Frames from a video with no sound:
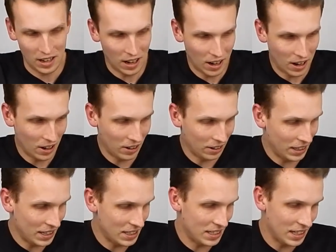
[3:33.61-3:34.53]
Oh,
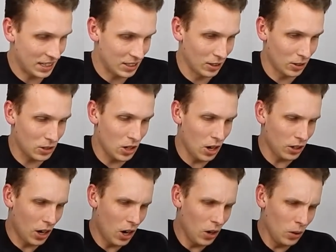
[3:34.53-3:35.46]
these things look so
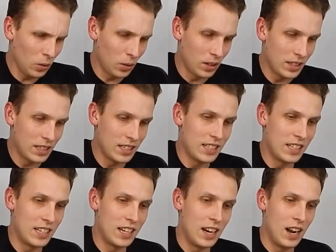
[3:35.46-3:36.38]
cool!
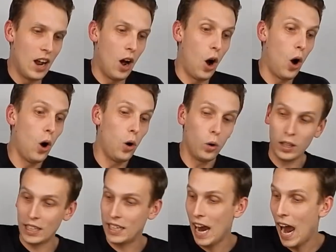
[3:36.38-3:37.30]

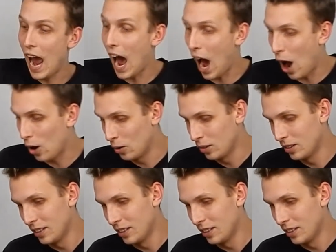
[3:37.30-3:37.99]
Holy cow!